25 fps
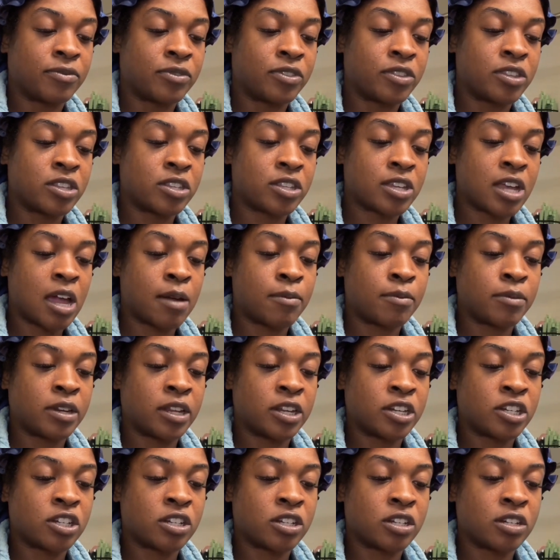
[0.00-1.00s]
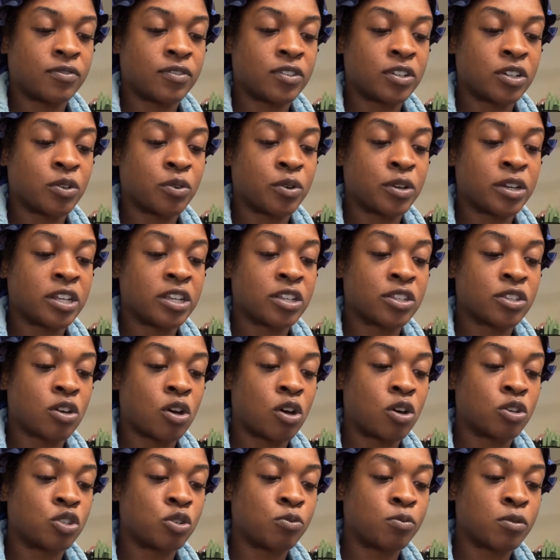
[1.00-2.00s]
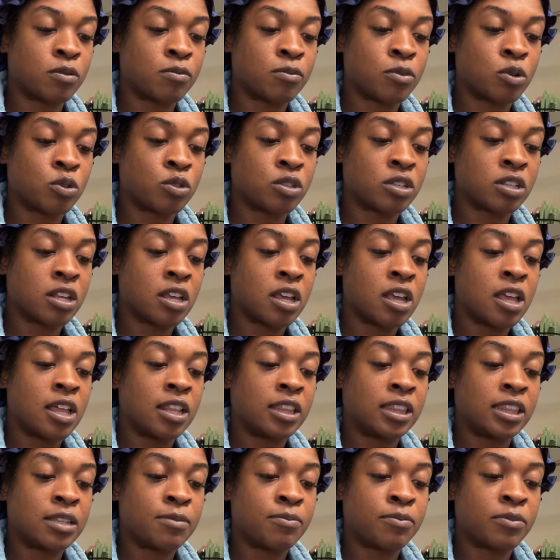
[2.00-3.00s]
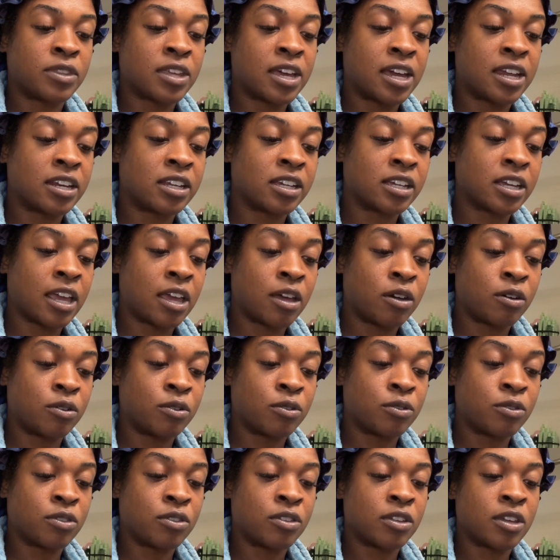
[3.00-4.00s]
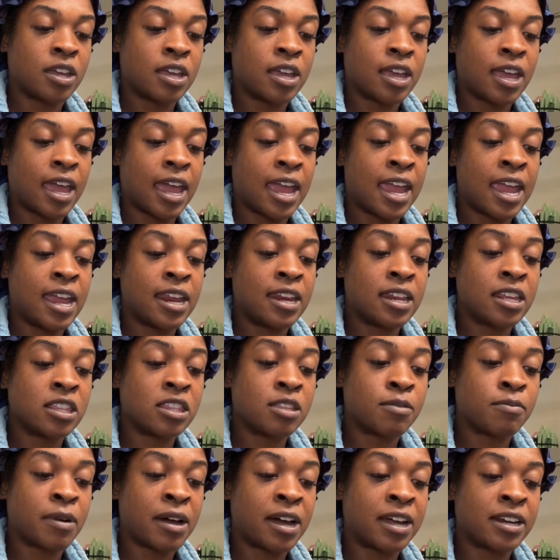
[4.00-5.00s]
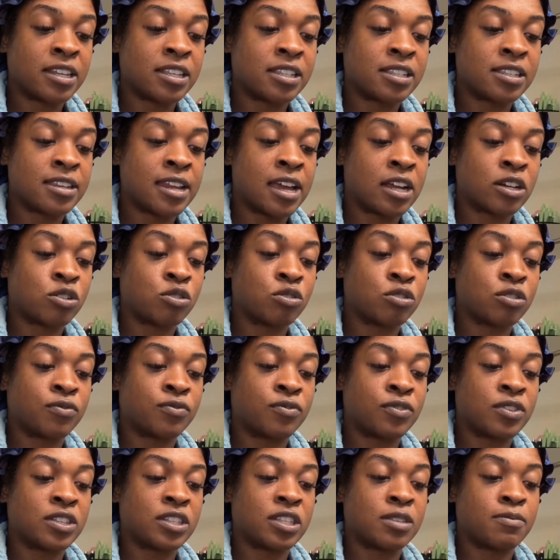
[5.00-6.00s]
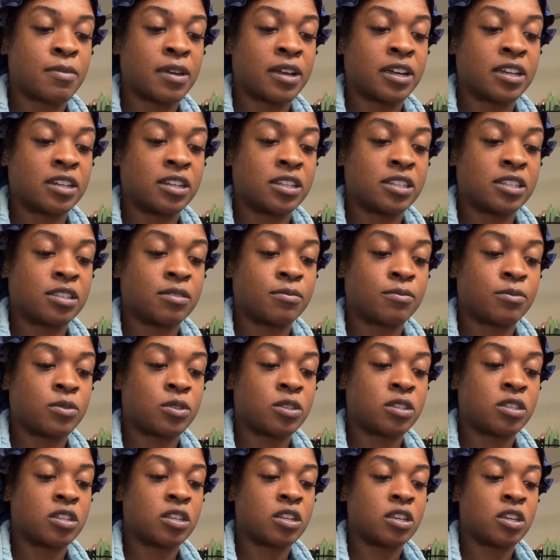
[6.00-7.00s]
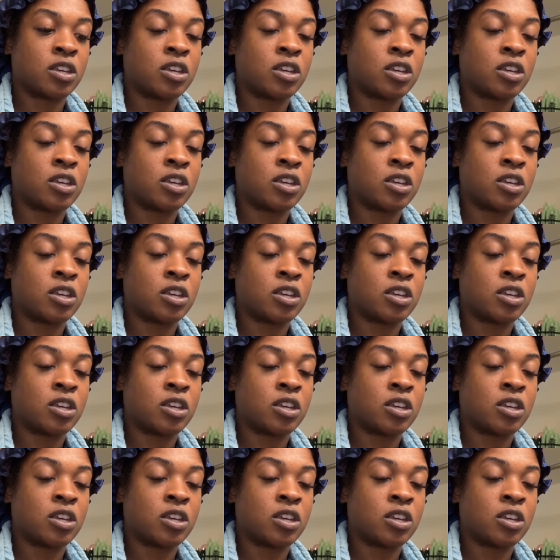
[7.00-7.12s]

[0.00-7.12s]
This combination of ingredients also promotes lymphatic health, aiding the body's natural defense mechanisms.